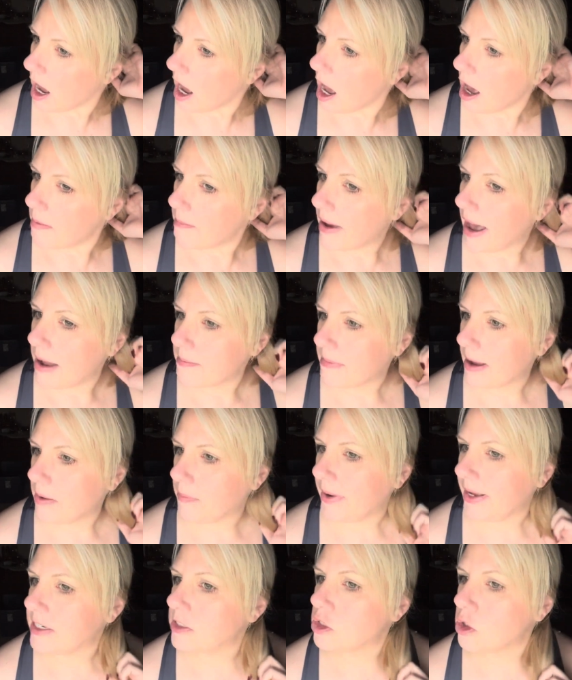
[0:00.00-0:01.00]
um, on my
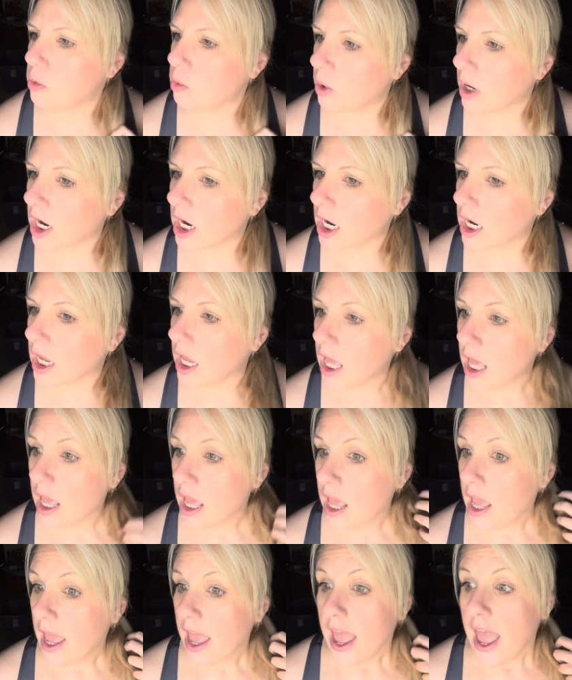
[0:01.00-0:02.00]
way to work
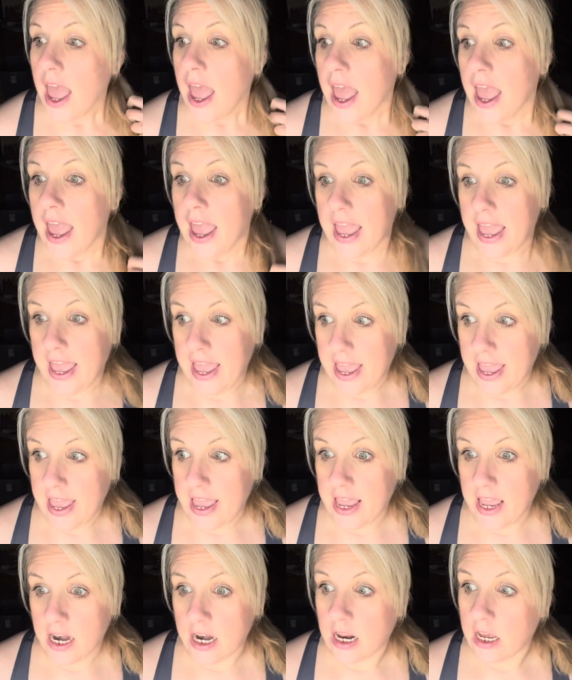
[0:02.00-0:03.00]

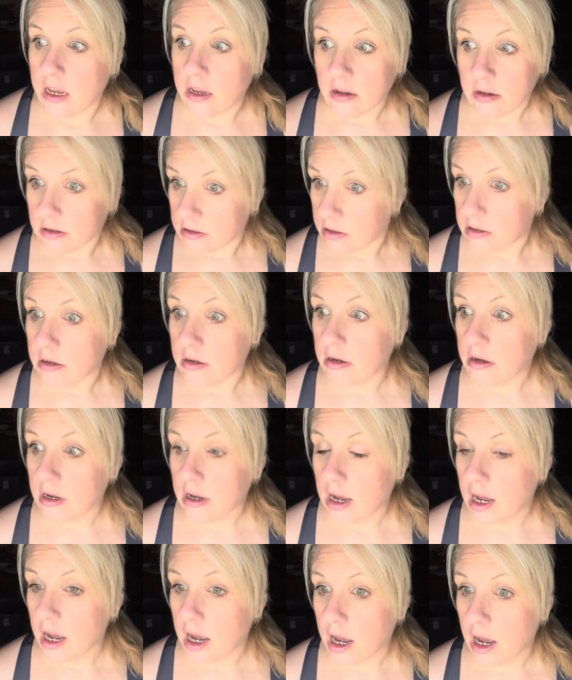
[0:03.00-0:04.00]
in
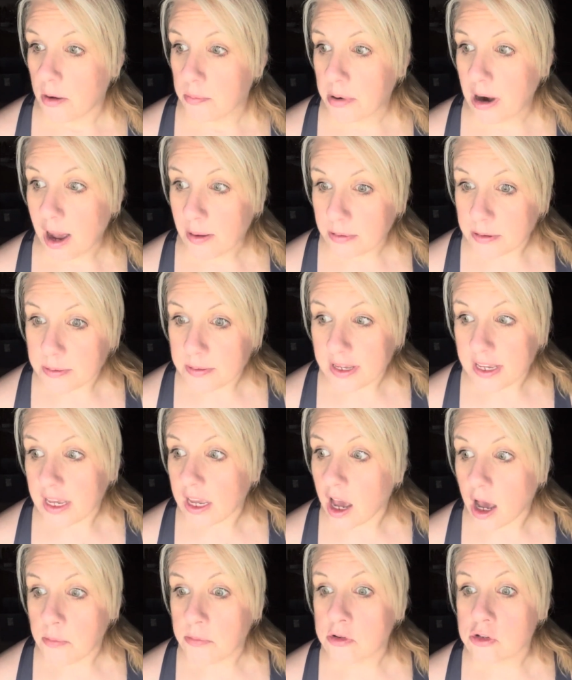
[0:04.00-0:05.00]
probably
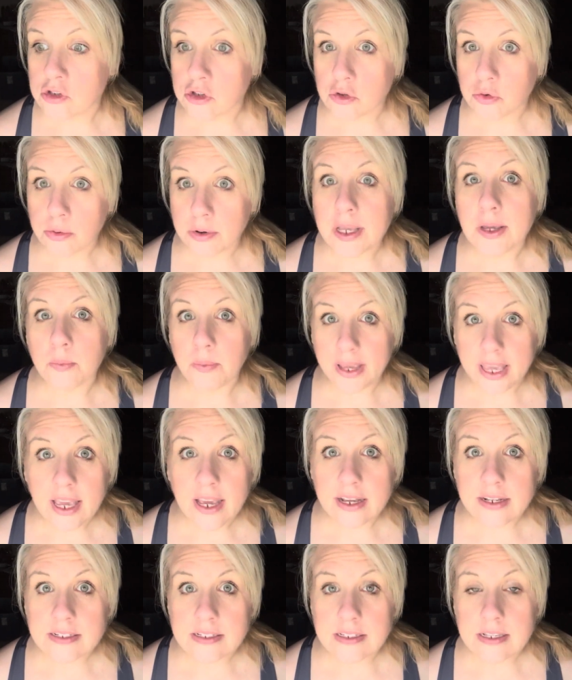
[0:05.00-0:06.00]
almost three
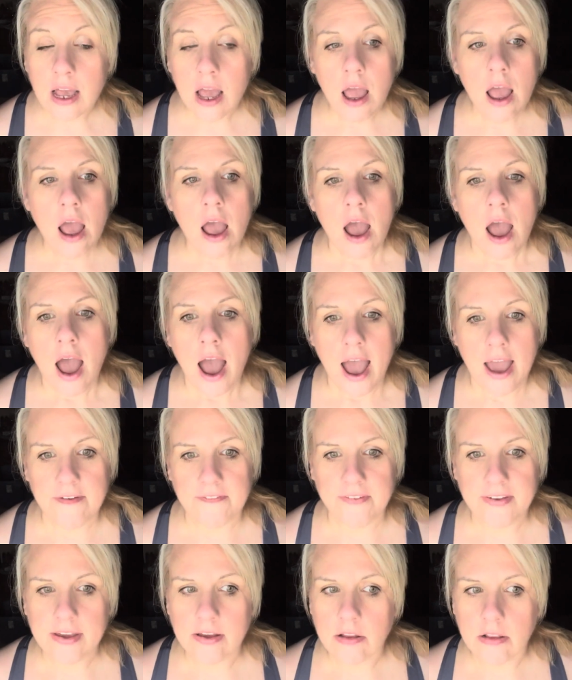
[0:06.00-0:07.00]
weeks. I
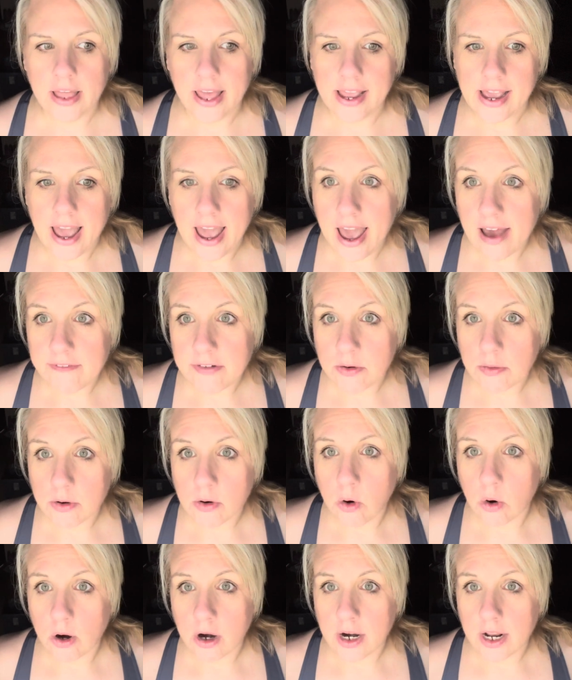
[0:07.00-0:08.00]
feel like I haven't
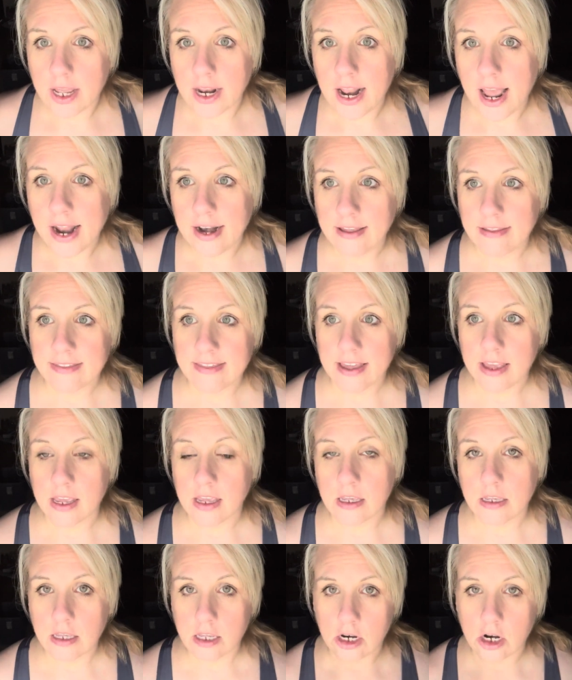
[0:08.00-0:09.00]
recorded
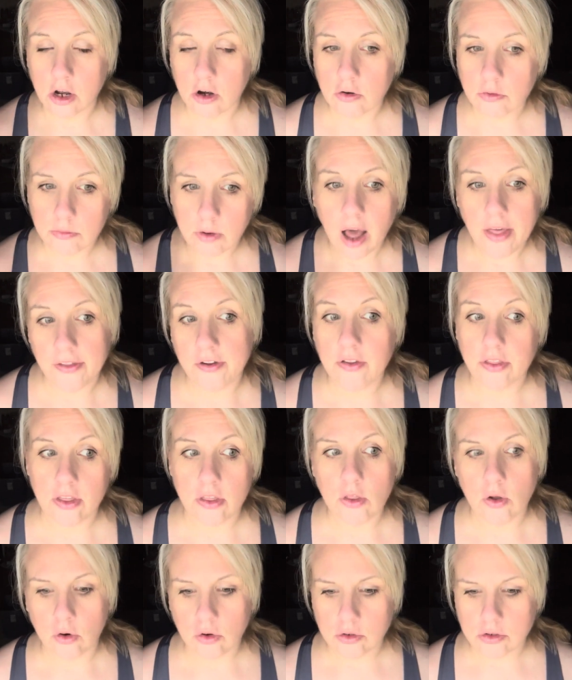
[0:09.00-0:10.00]
anything, you know, other
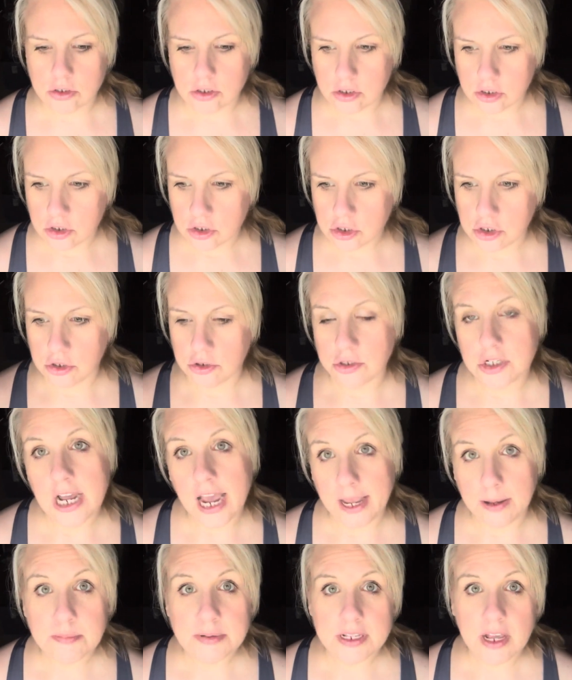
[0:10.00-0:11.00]
than those two
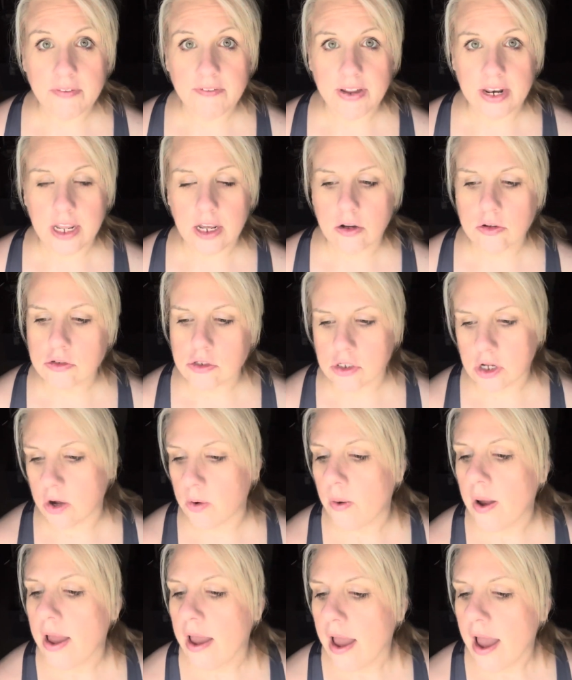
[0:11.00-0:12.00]
types of videos.
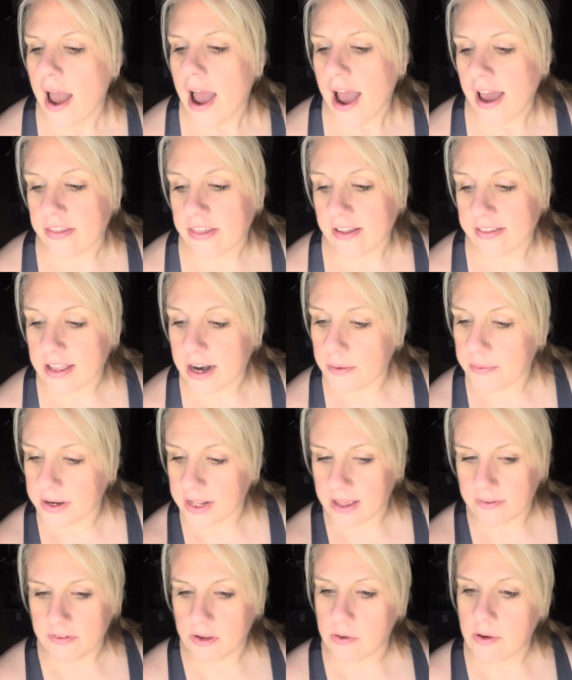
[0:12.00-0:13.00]
So I thought that I would
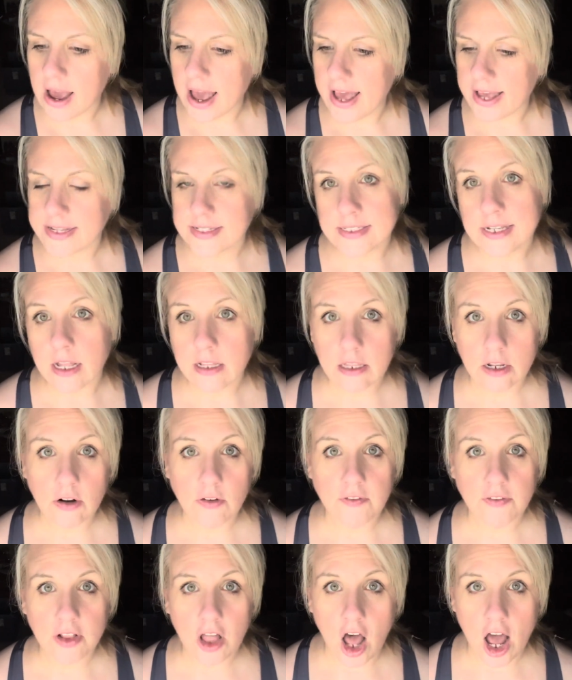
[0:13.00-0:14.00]
give you guys a
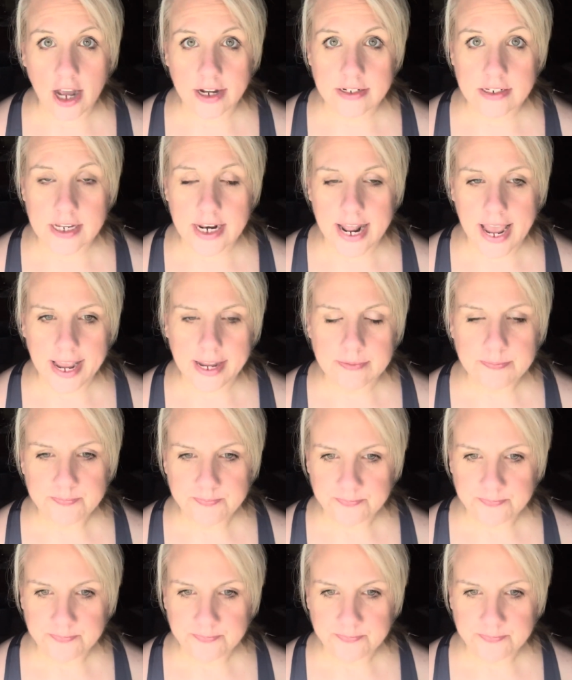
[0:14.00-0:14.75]
little vlog today.